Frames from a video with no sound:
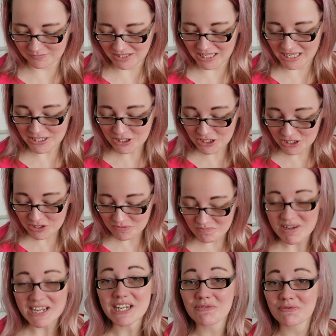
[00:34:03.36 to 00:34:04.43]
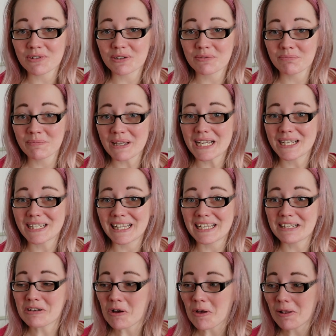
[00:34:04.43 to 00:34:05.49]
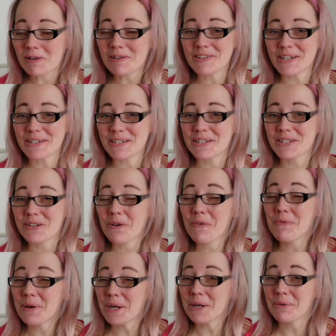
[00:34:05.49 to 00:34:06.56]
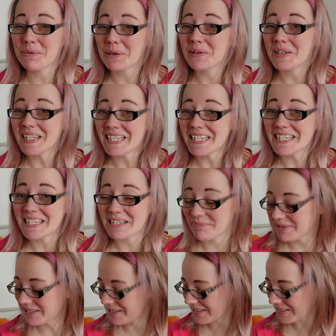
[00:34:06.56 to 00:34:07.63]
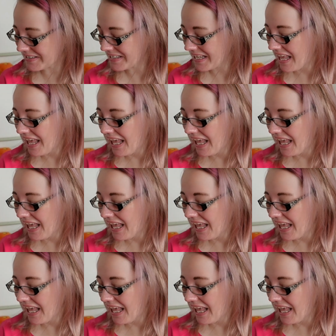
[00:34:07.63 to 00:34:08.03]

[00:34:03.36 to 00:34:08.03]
it does make like color changes so very easy, because